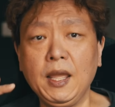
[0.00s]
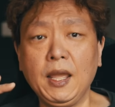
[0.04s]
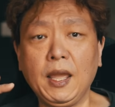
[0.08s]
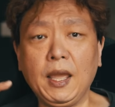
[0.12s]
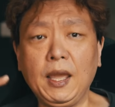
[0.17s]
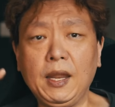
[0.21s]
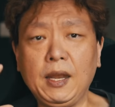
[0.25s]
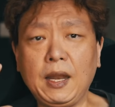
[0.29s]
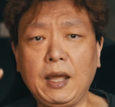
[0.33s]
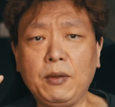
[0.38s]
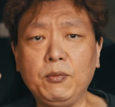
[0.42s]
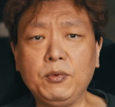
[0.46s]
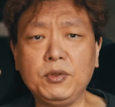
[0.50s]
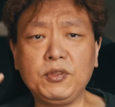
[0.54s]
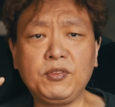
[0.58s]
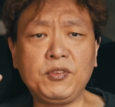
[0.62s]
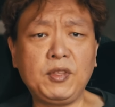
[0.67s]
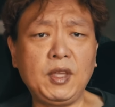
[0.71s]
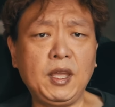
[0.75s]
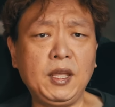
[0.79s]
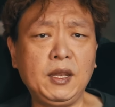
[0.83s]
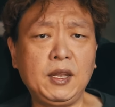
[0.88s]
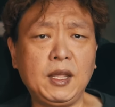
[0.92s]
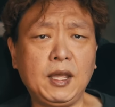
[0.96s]
And I would
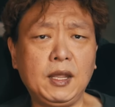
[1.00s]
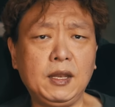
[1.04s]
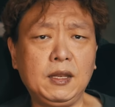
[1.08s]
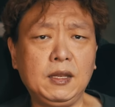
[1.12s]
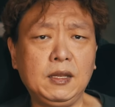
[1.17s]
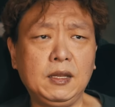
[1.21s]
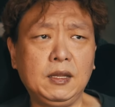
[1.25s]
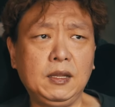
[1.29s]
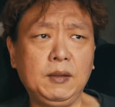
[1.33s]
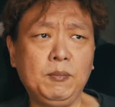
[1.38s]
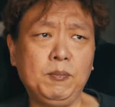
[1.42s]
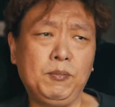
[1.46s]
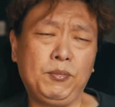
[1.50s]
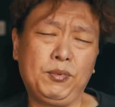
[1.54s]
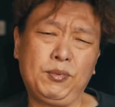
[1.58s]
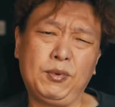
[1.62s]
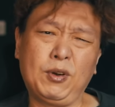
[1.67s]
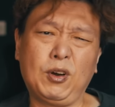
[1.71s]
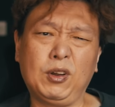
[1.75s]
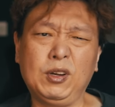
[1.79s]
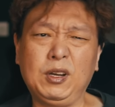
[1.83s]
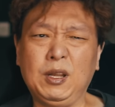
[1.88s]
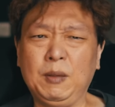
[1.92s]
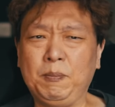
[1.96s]
say that they
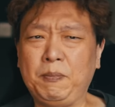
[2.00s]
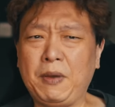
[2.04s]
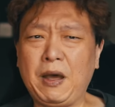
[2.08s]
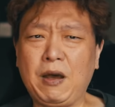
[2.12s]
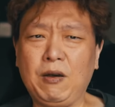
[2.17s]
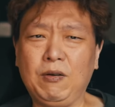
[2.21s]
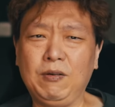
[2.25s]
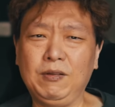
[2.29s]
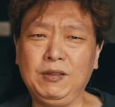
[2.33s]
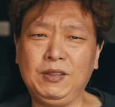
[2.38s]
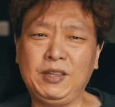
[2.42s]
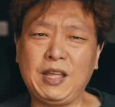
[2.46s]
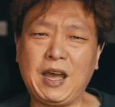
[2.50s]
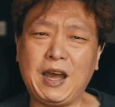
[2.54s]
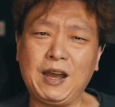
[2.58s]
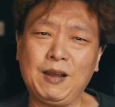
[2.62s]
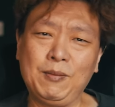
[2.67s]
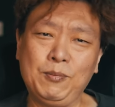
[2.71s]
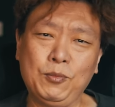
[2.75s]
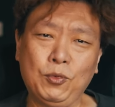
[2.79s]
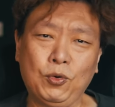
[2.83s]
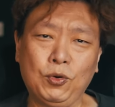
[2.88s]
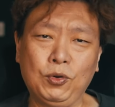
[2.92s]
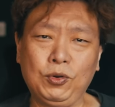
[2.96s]
brought about dark
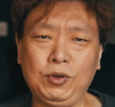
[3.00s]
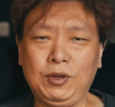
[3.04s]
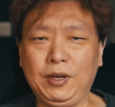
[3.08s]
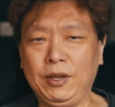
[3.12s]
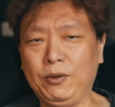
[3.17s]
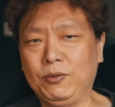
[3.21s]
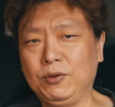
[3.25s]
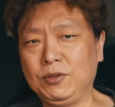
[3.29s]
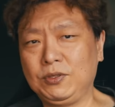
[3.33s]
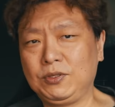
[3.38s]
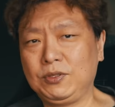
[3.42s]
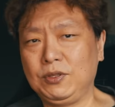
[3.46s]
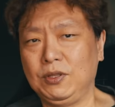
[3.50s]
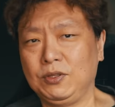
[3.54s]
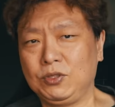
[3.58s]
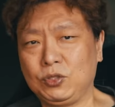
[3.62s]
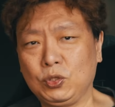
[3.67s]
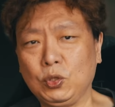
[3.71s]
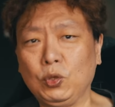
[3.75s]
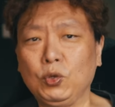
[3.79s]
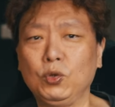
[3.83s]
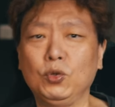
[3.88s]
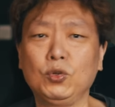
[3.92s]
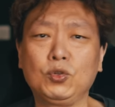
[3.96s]
mode. There was
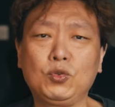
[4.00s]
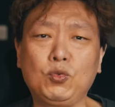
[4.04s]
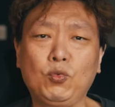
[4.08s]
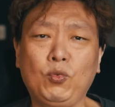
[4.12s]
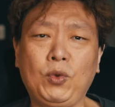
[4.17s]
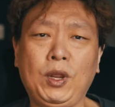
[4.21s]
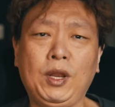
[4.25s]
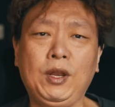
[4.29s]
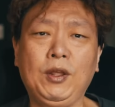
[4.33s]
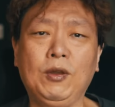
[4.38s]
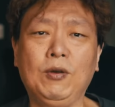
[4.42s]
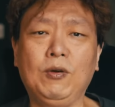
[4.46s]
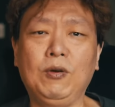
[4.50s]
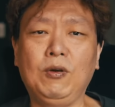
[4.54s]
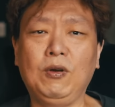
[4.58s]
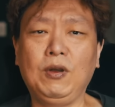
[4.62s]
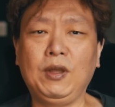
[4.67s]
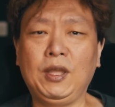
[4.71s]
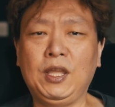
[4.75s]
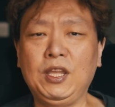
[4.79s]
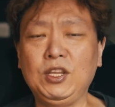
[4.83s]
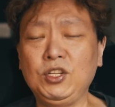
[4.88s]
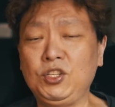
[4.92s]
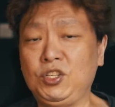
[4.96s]
Sonos Radio
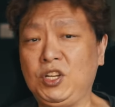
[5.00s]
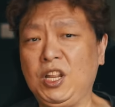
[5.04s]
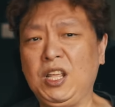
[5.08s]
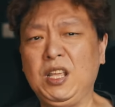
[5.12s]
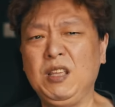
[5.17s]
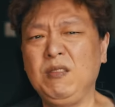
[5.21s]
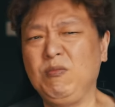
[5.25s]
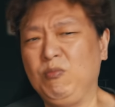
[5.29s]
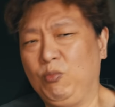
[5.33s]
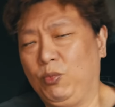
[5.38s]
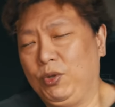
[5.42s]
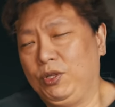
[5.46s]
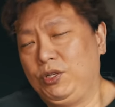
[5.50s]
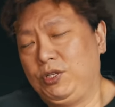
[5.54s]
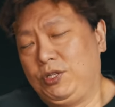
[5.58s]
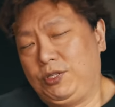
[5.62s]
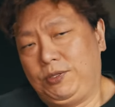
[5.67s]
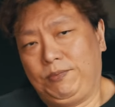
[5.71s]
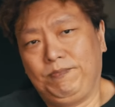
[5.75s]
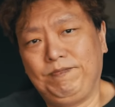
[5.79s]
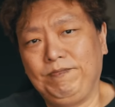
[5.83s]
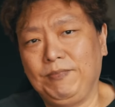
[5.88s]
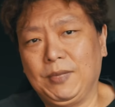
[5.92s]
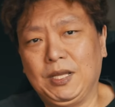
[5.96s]
HD,
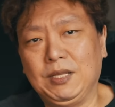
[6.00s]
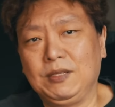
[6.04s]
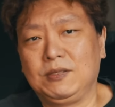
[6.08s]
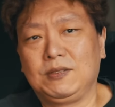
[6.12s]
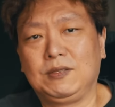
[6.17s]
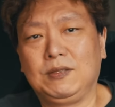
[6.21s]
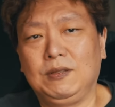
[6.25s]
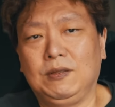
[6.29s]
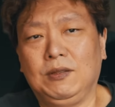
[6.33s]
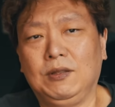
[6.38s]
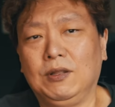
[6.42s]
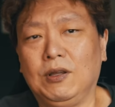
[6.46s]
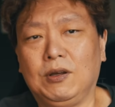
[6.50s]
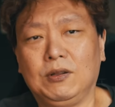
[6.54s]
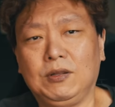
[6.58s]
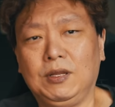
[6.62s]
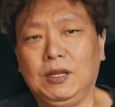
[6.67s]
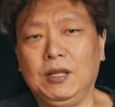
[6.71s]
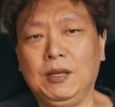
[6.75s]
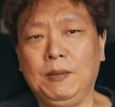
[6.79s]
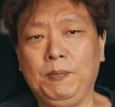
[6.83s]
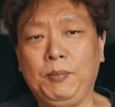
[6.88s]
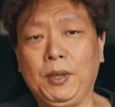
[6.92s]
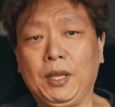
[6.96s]
which is not
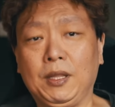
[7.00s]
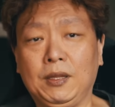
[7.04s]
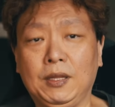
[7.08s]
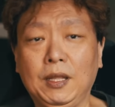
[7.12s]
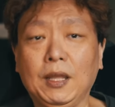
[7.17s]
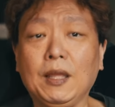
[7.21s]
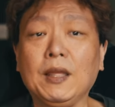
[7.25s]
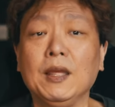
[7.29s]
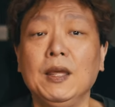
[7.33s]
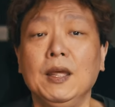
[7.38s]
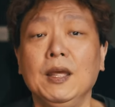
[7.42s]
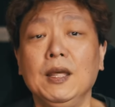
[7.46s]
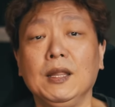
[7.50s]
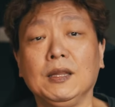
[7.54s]
a big thing.